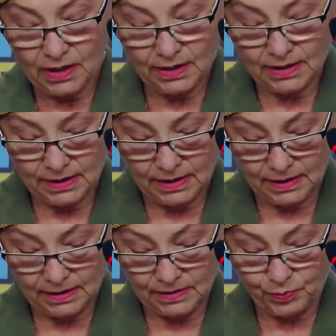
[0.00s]
This
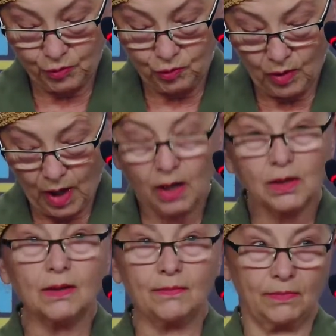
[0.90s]
atmosphere
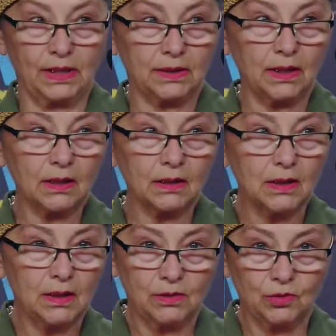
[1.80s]

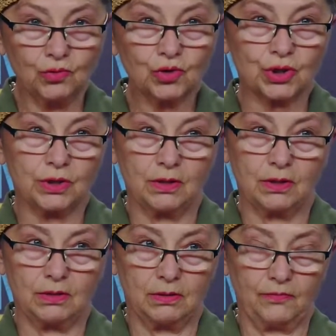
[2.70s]
provoked me
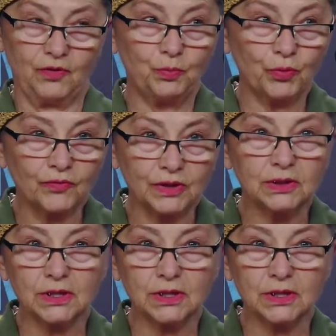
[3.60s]
to